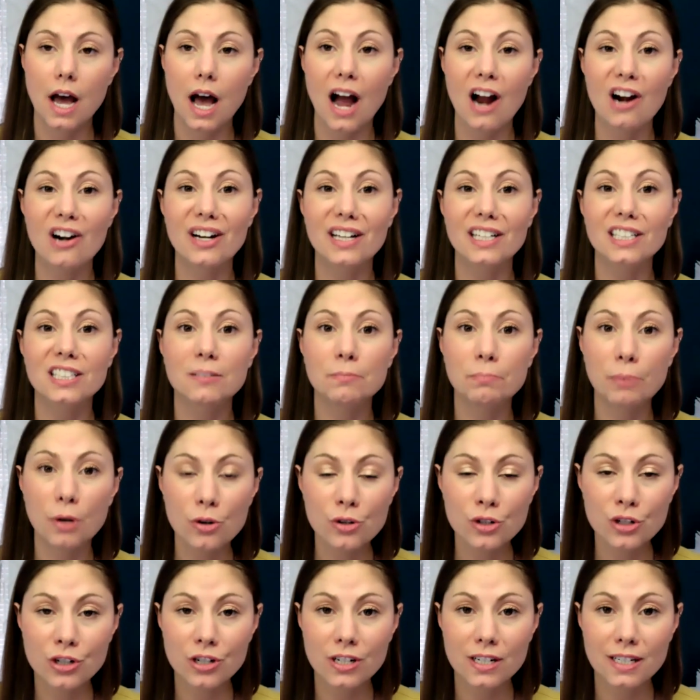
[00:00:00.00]
our
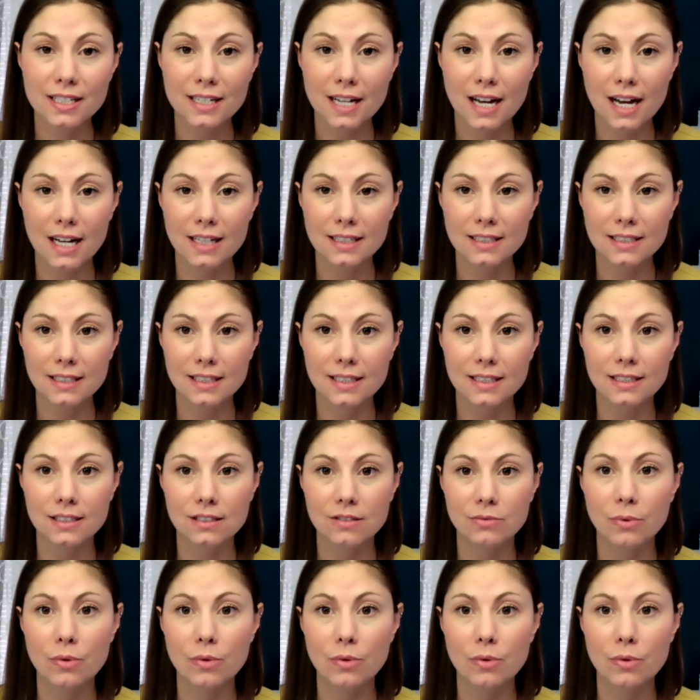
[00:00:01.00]
exposure to toxins,